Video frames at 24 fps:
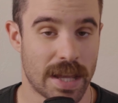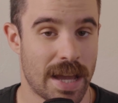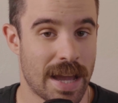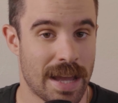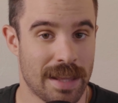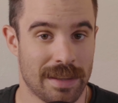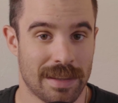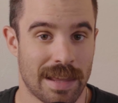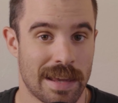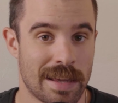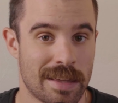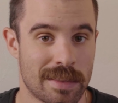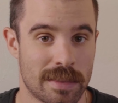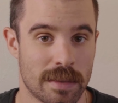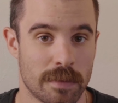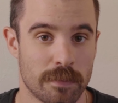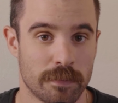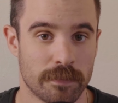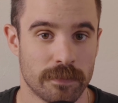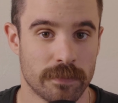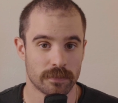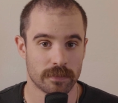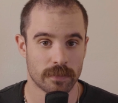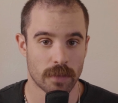I like
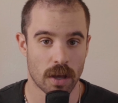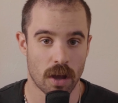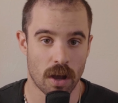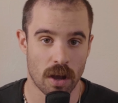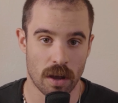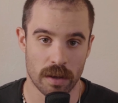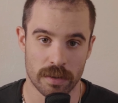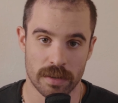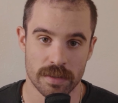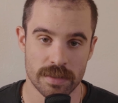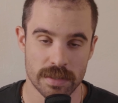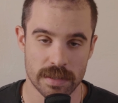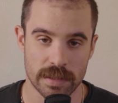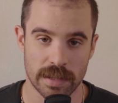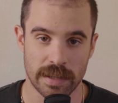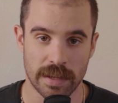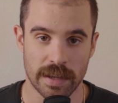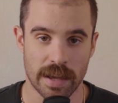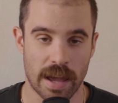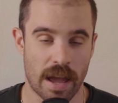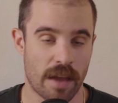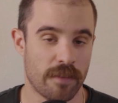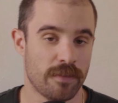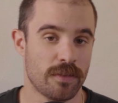them, honestly.
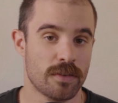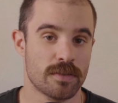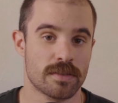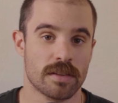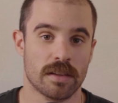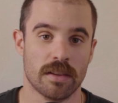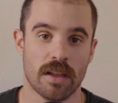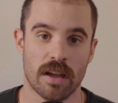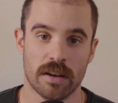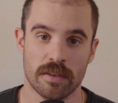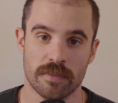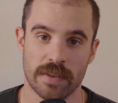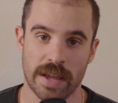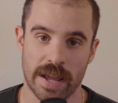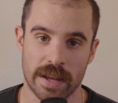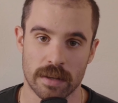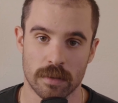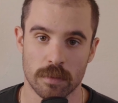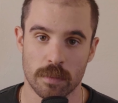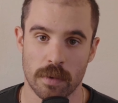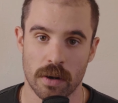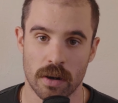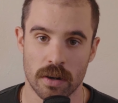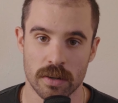I've used a lot of
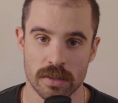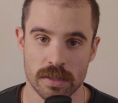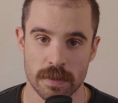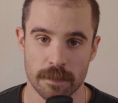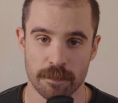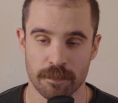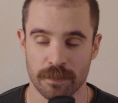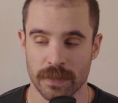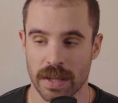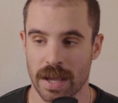handlebars.